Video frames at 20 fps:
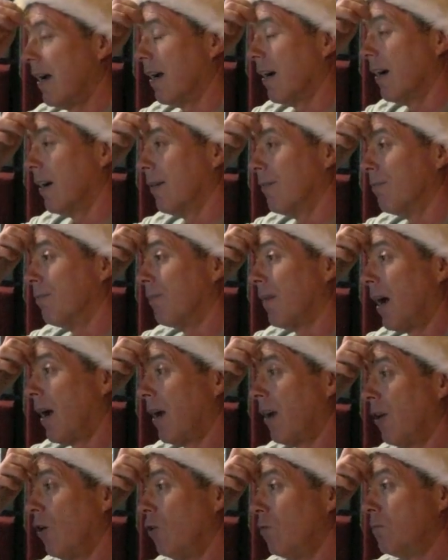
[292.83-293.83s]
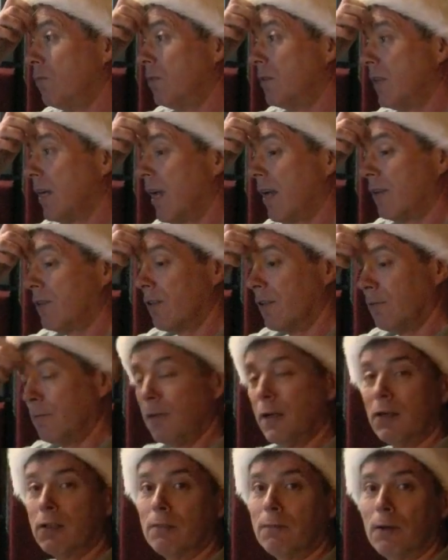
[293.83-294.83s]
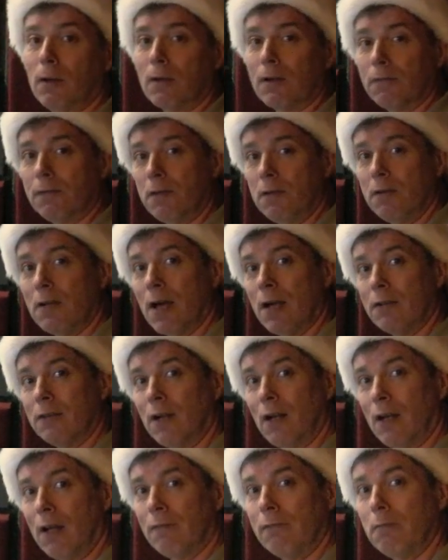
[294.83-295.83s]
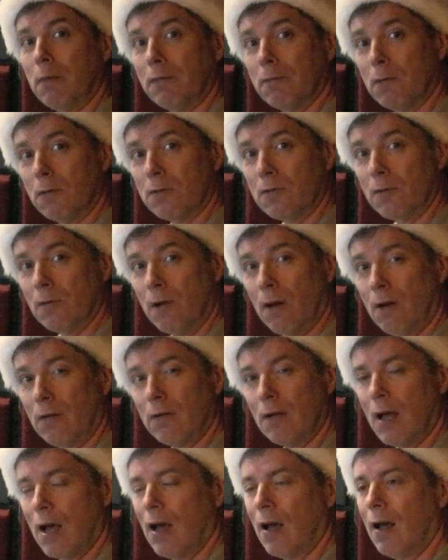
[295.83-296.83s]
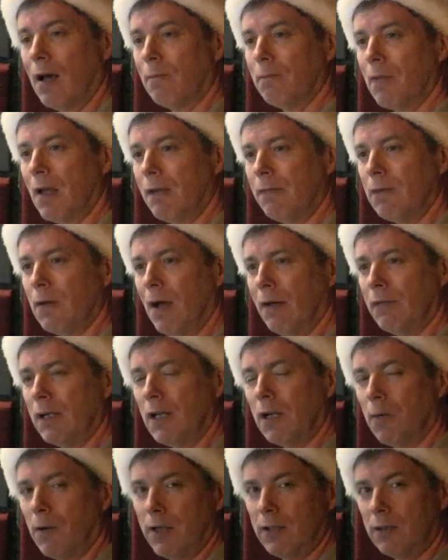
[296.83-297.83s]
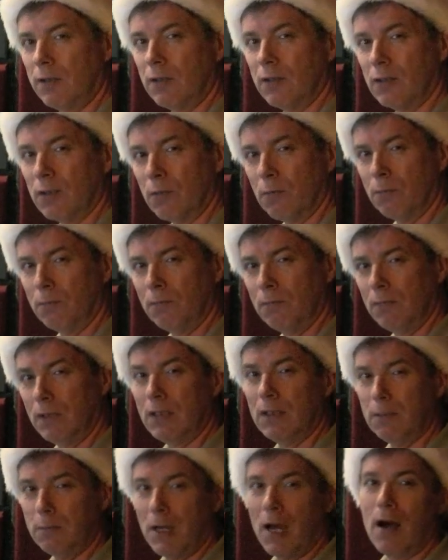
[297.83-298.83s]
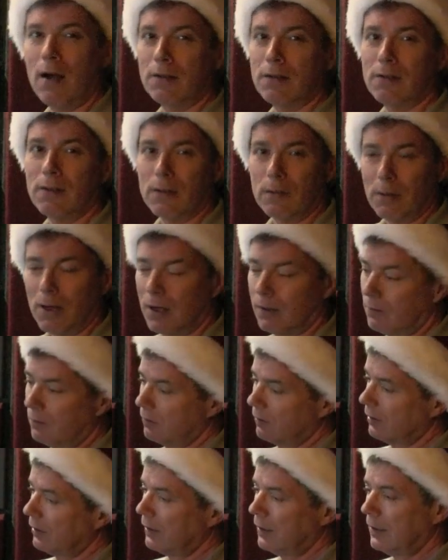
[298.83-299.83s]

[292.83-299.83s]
I hope to get to the first vlog of 2011 before too long. If you have any questions that need to be answered about